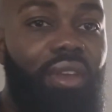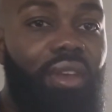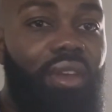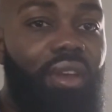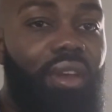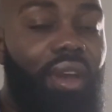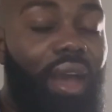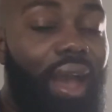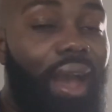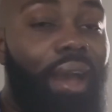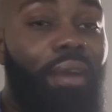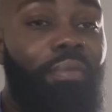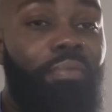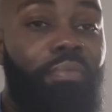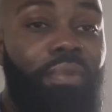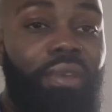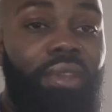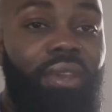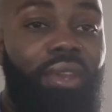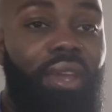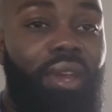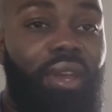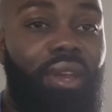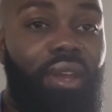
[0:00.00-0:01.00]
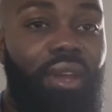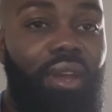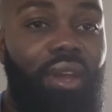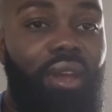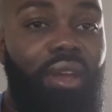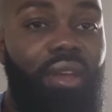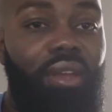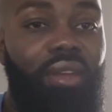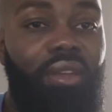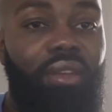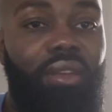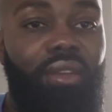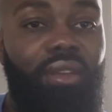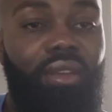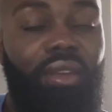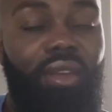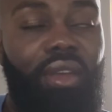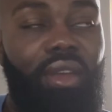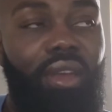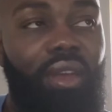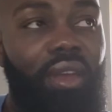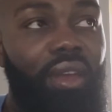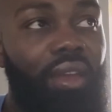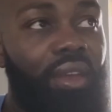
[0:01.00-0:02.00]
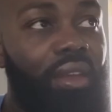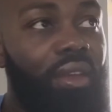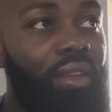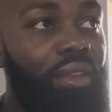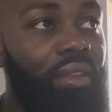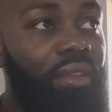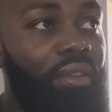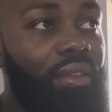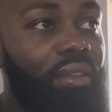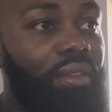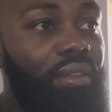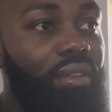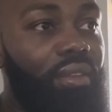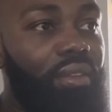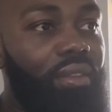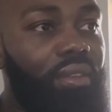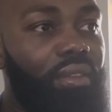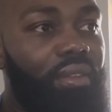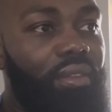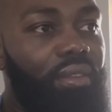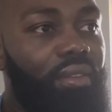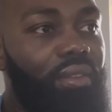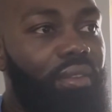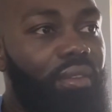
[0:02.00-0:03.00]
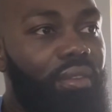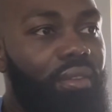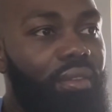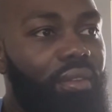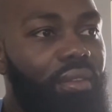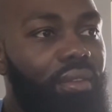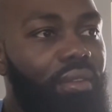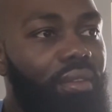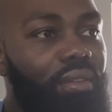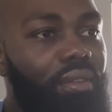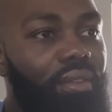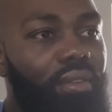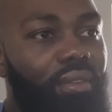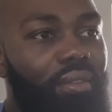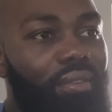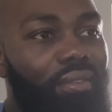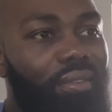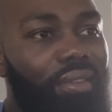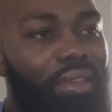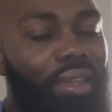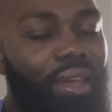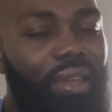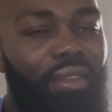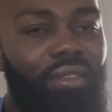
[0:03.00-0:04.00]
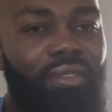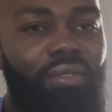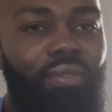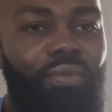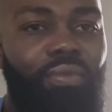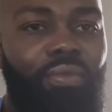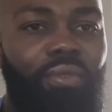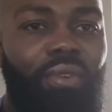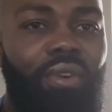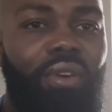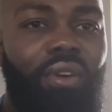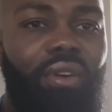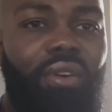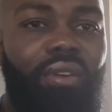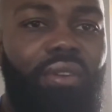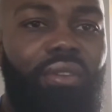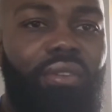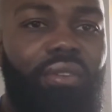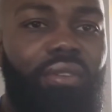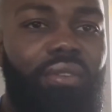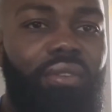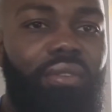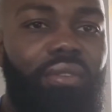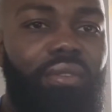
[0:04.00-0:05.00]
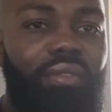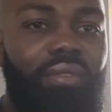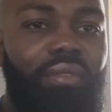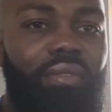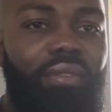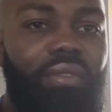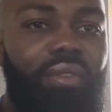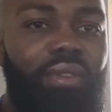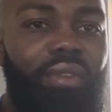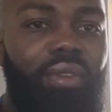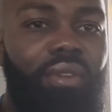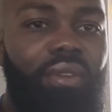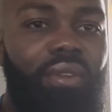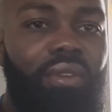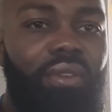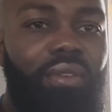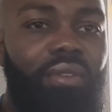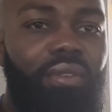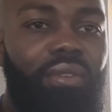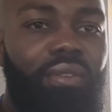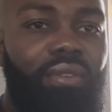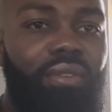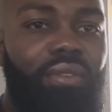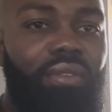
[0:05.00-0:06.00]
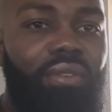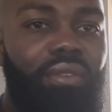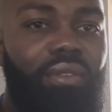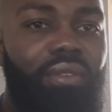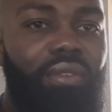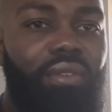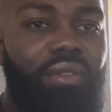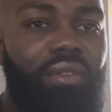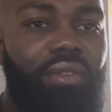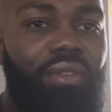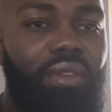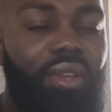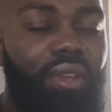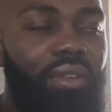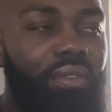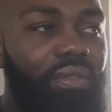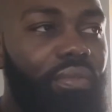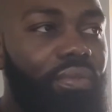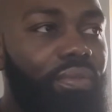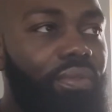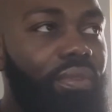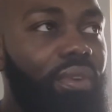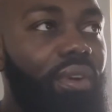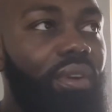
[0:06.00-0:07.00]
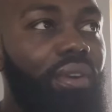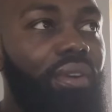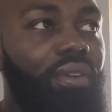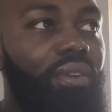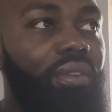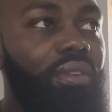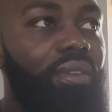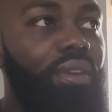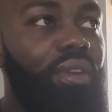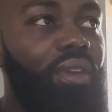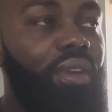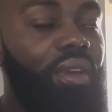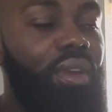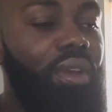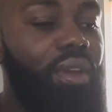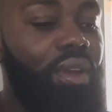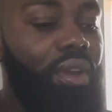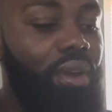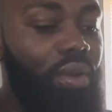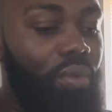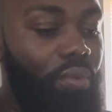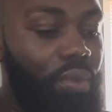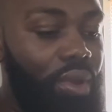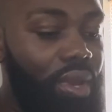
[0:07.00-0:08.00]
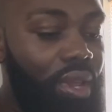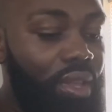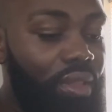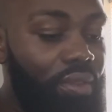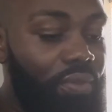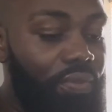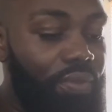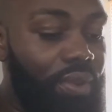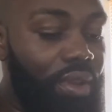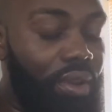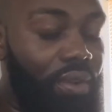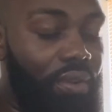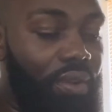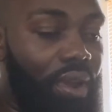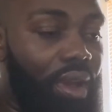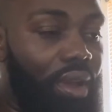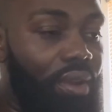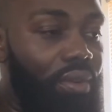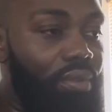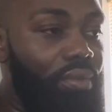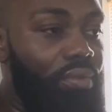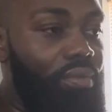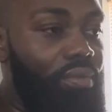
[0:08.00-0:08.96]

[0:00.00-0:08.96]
I've been that guy, and that's a fraud, you know? That's a fraud. We need to figure out